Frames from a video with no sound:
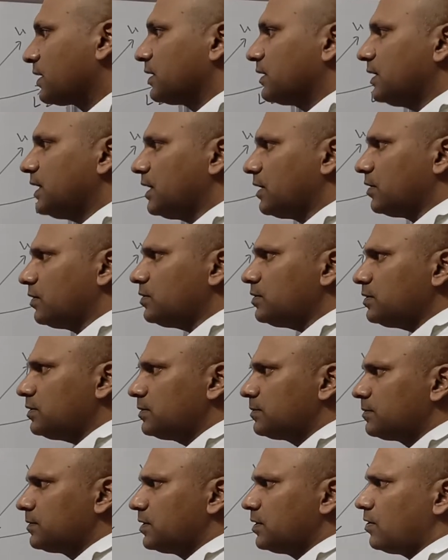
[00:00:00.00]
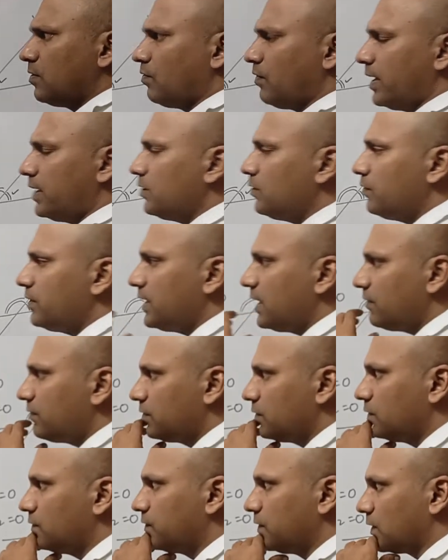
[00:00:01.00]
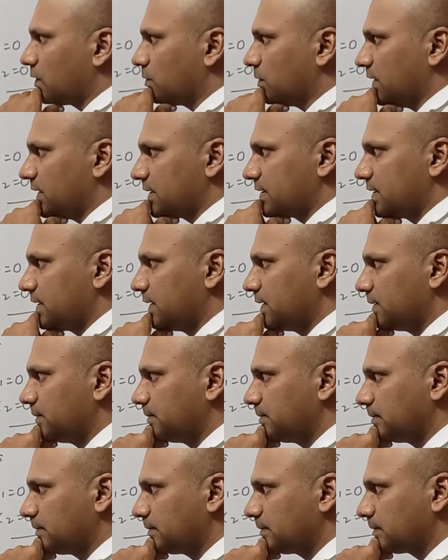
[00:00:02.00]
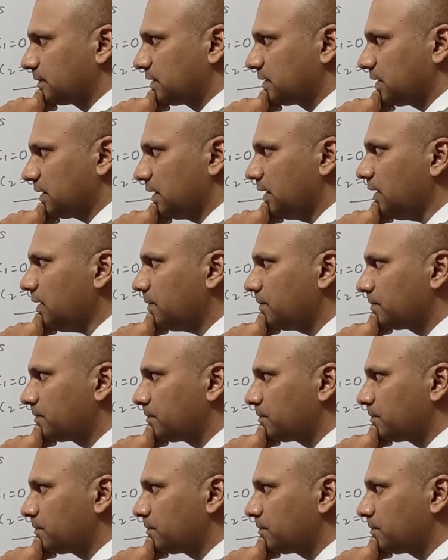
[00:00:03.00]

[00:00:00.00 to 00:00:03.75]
Now, why do we have two formulas? See,